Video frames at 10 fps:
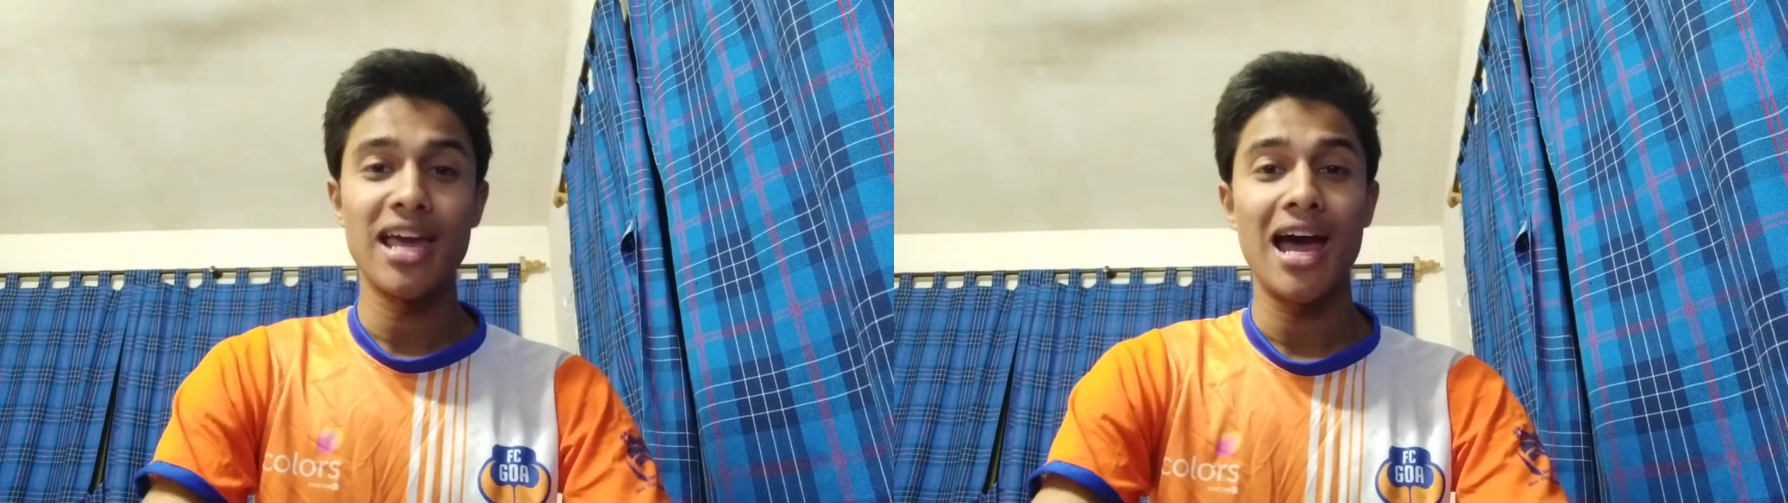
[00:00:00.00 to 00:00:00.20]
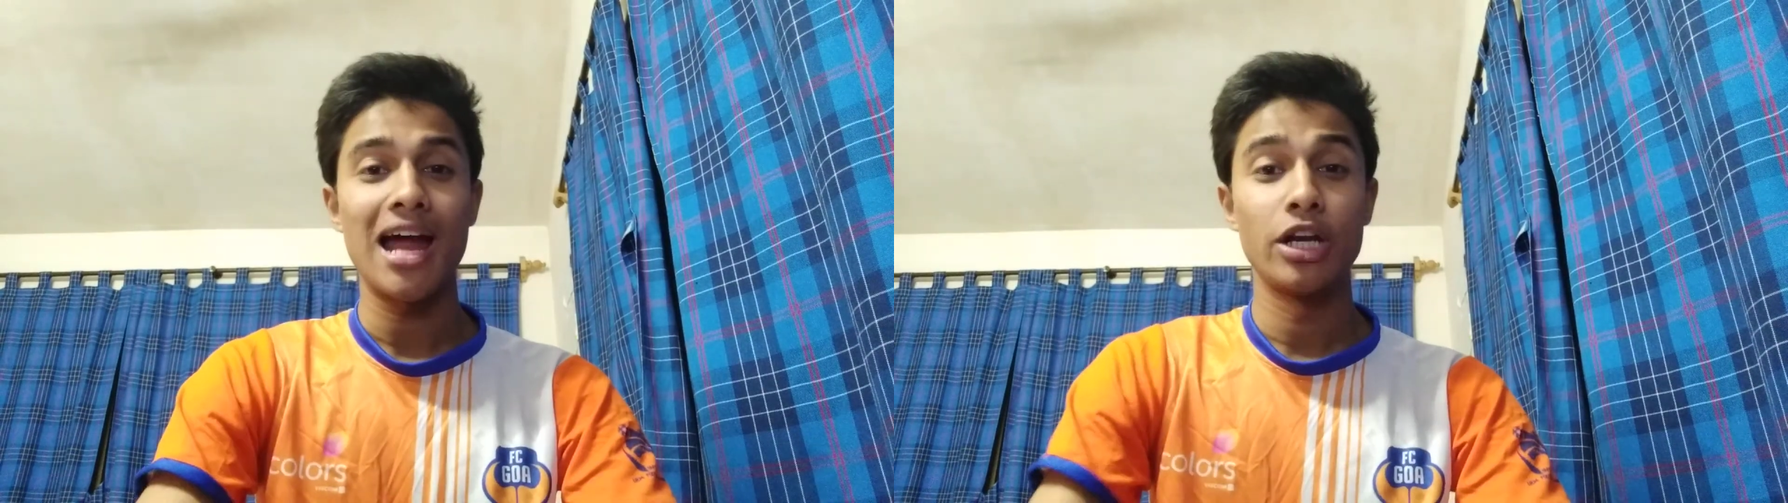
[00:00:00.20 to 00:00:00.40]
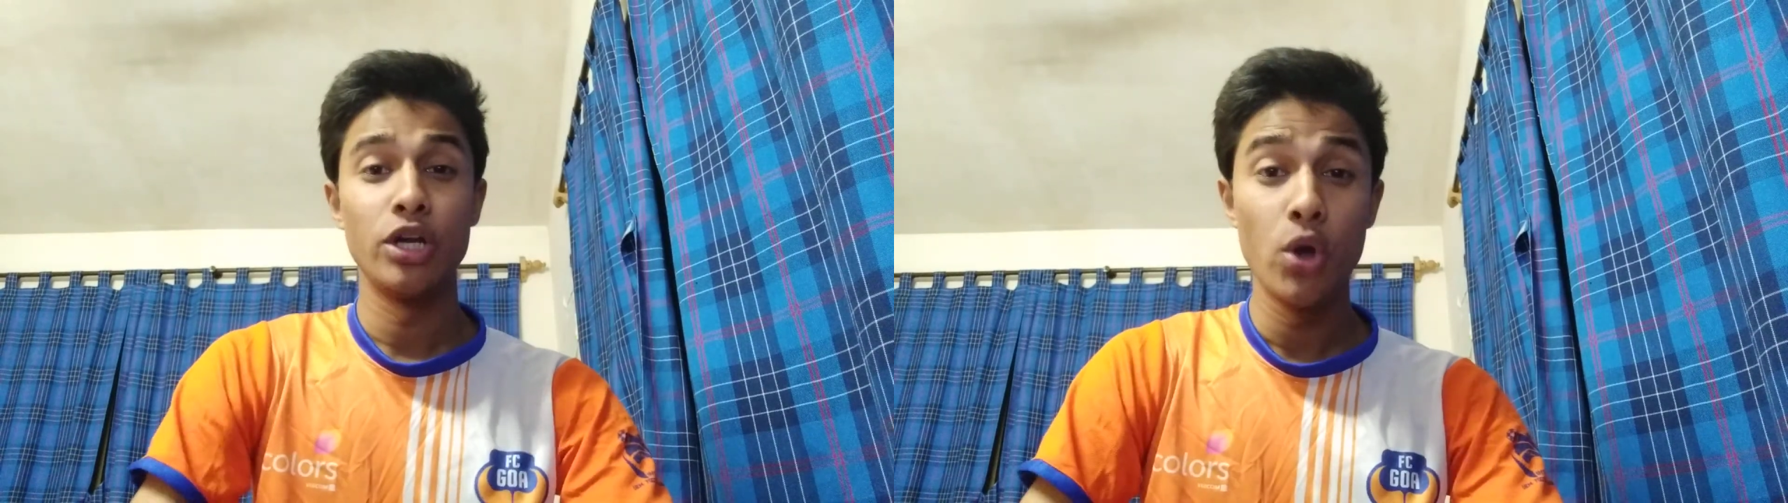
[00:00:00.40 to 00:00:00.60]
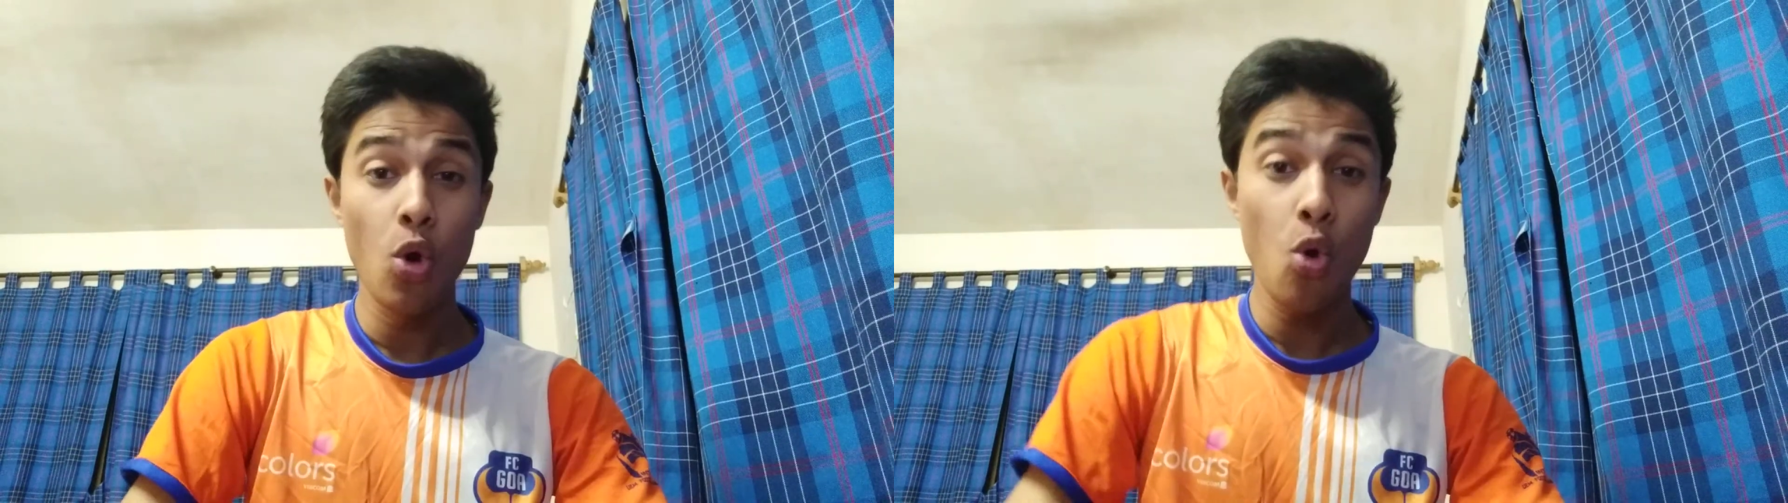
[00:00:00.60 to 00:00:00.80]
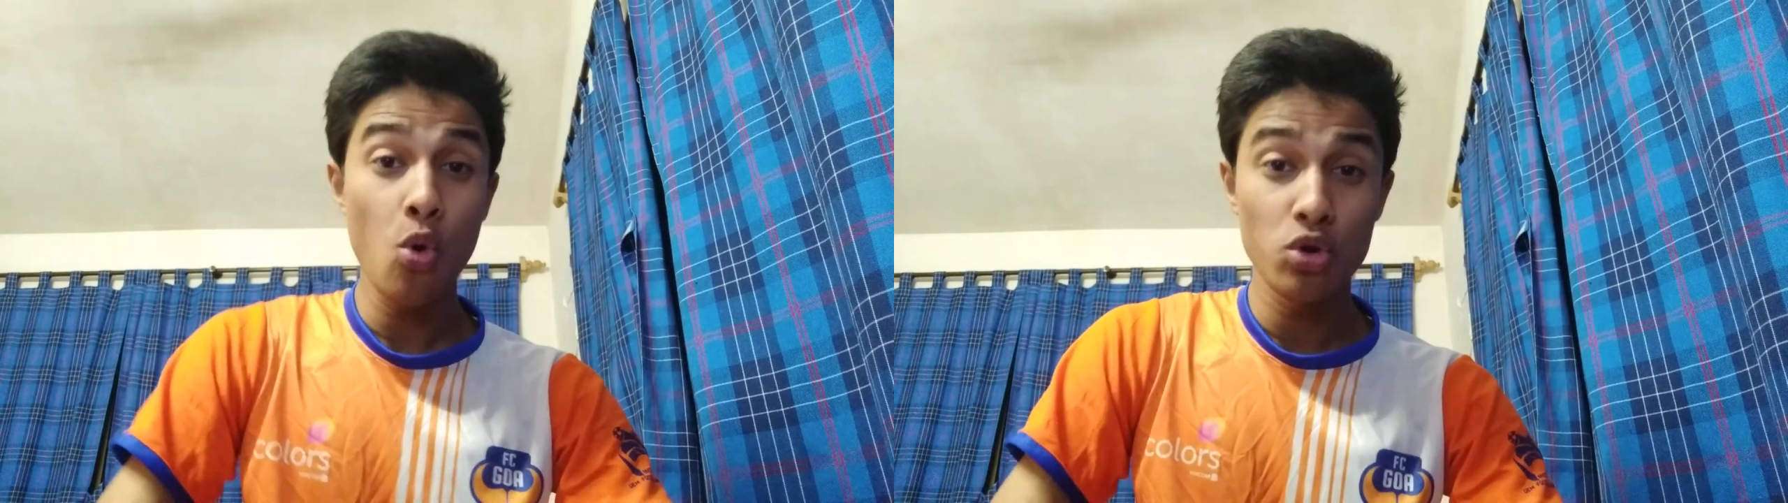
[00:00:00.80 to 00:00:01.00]
had
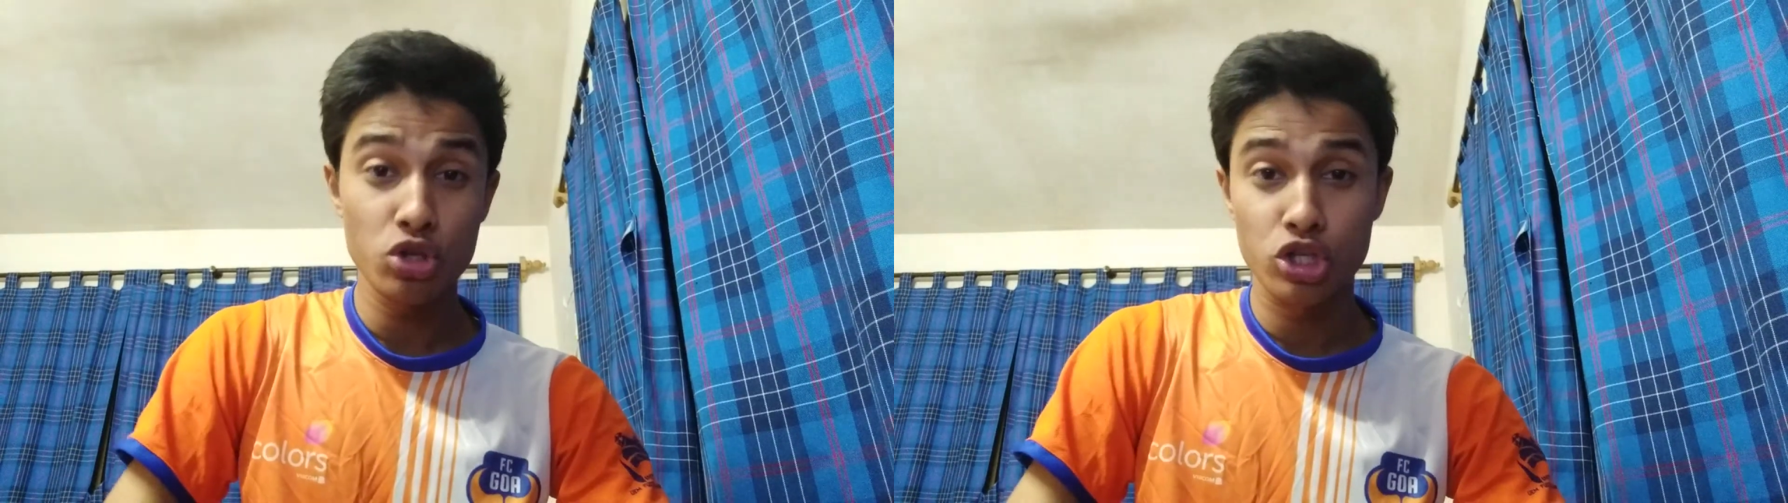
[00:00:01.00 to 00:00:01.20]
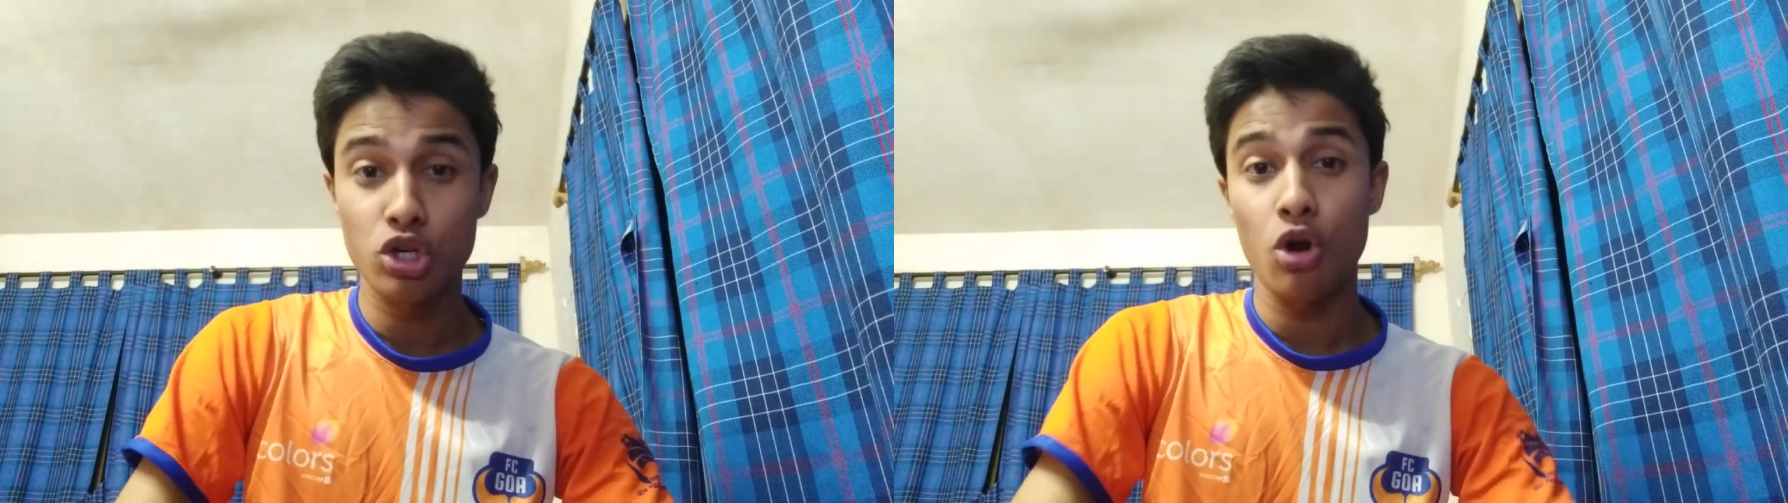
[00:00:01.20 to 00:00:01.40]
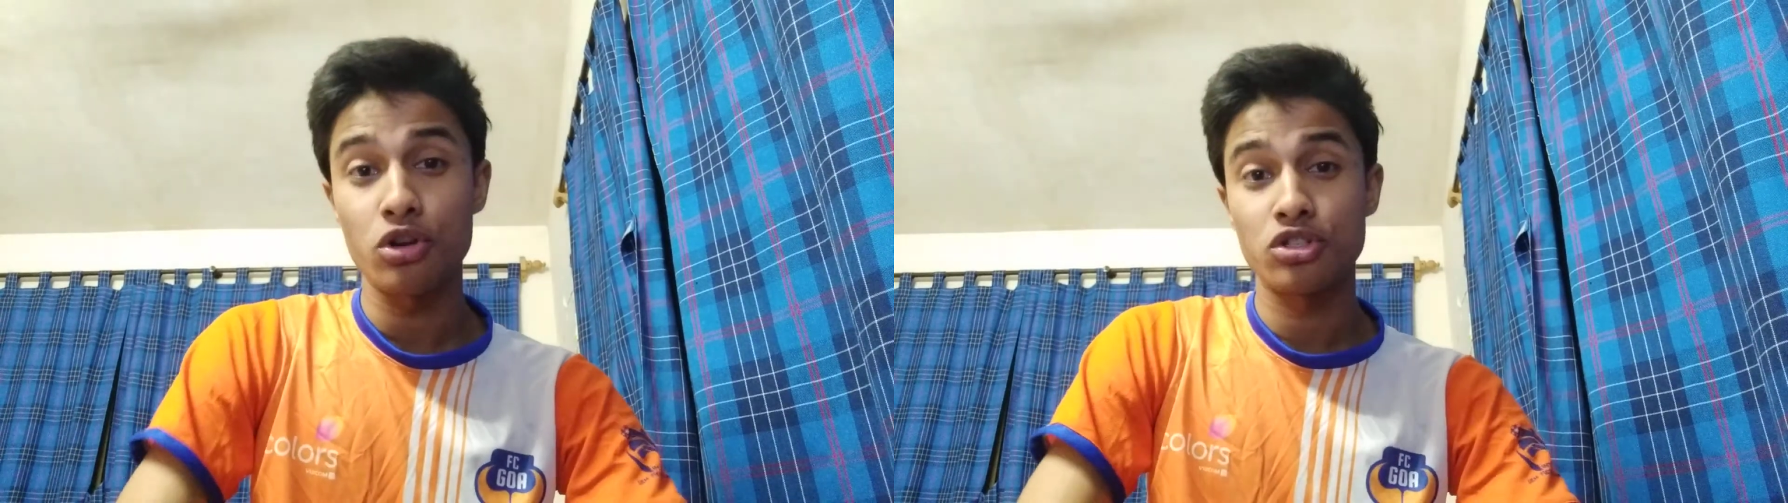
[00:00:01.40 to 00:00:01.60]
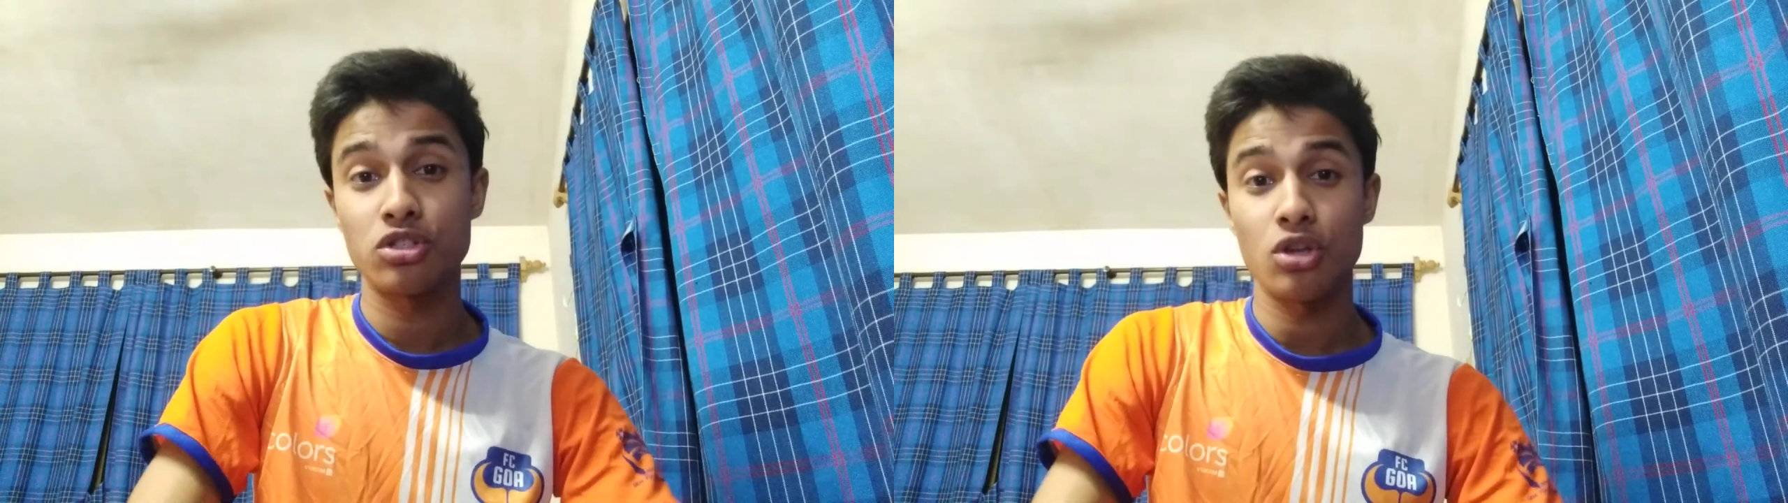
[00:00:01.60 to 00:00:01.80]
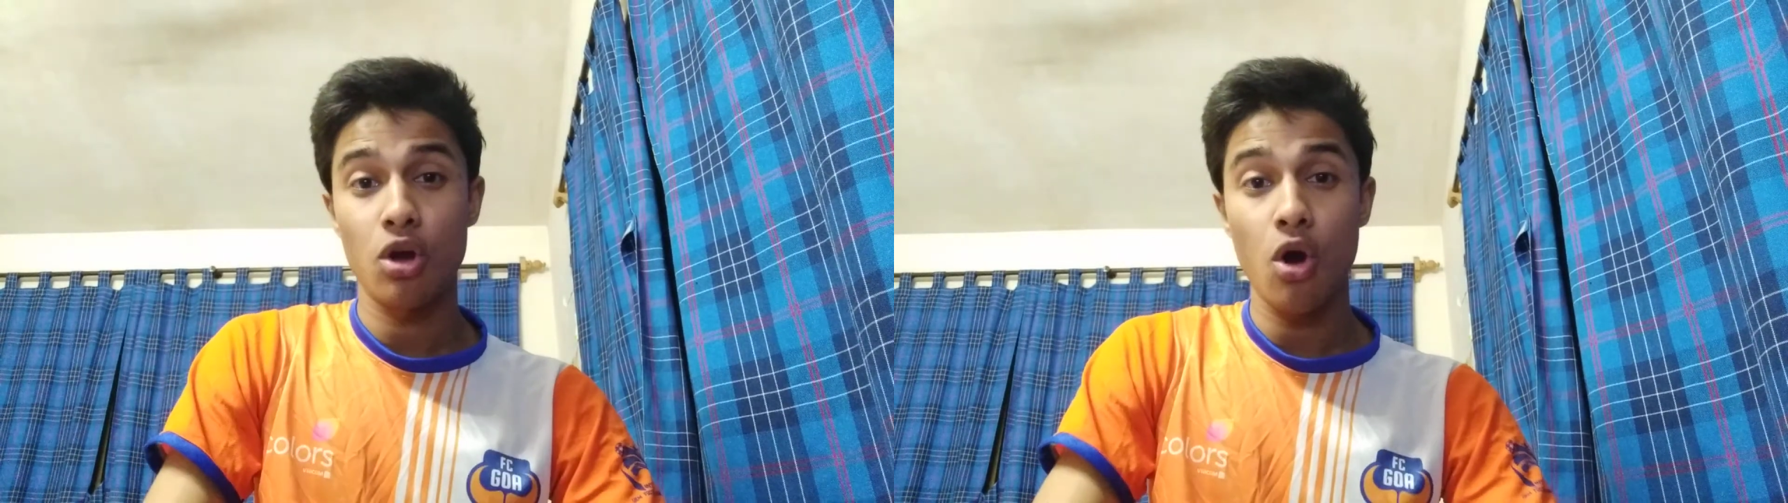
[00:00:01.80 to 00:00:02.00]
no shots